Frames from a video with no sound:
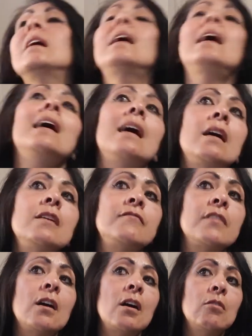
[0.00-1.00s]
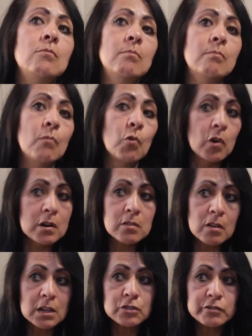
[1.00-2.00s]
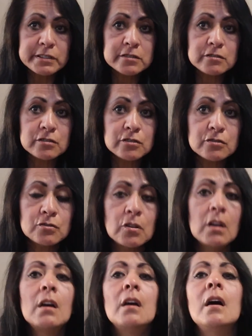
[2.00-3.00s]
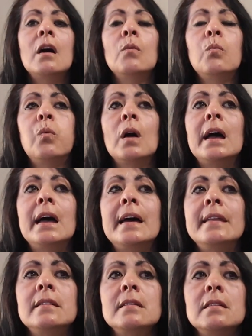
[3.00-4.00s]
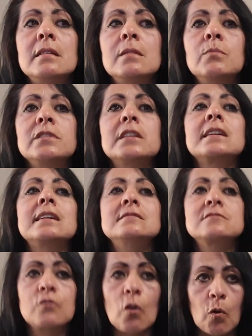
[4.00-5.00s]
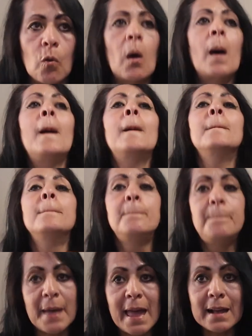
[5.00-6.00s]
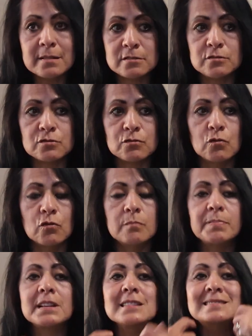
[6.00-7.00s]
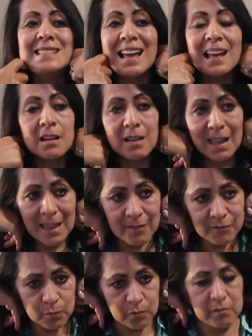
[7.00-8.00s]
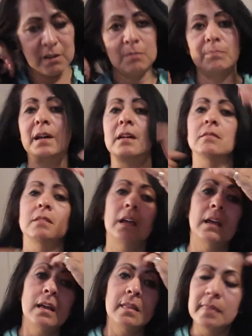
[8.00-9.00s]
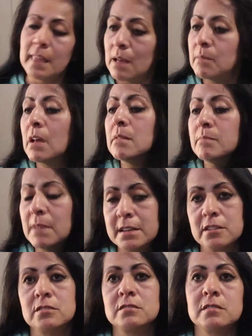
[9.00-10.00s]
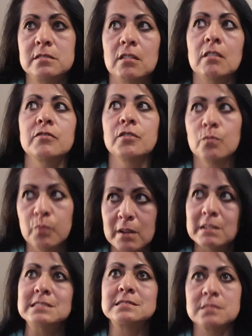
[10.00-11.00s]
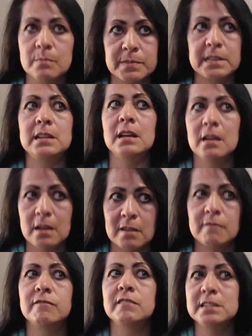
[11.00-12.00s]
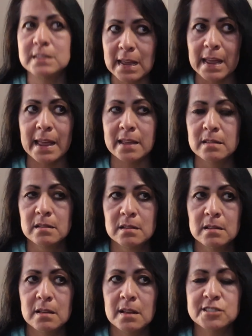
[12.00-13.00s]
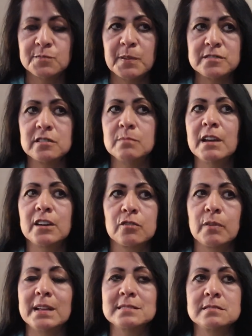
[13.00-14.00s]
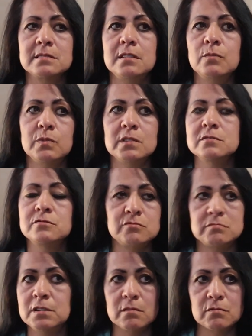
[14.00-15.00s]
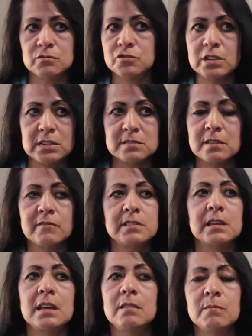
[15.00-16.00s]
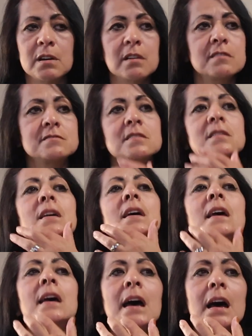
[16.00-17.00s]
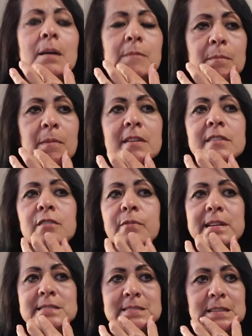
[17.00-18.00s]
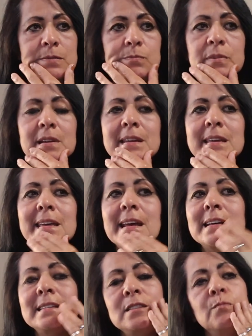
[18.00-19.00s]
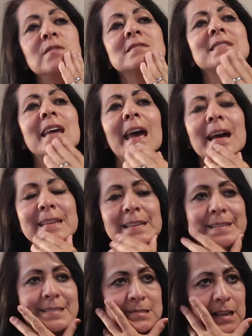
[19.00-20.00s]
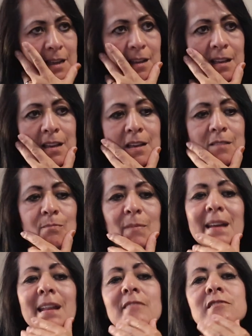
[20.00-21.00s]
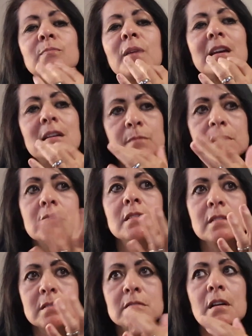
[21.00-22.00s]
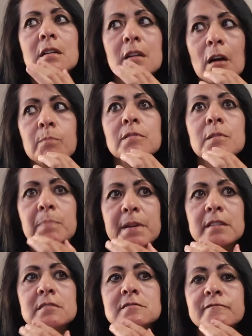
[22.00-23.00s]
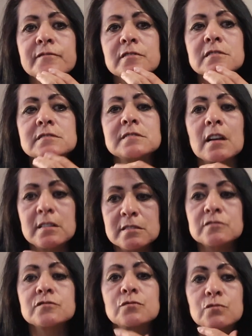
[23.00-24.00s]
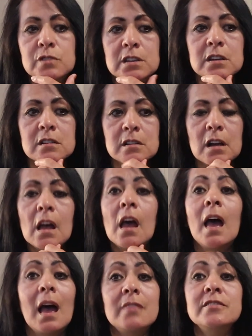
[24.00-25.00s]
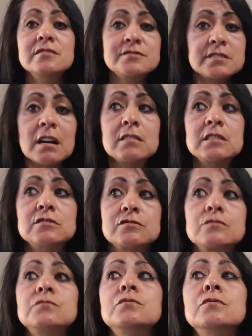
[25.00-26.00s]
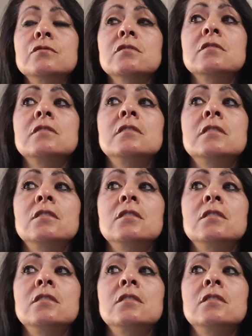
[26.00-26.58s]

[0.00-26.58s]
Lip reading: have more laundry to do when the kids go back to school, because now I have to worry about them making, they're wearing something every day. Especially my grandson, he wears, jeans every day. And my other grandson, he wears khakis. Might have to buy him a couple of pairs for starting the school year. And they're starting school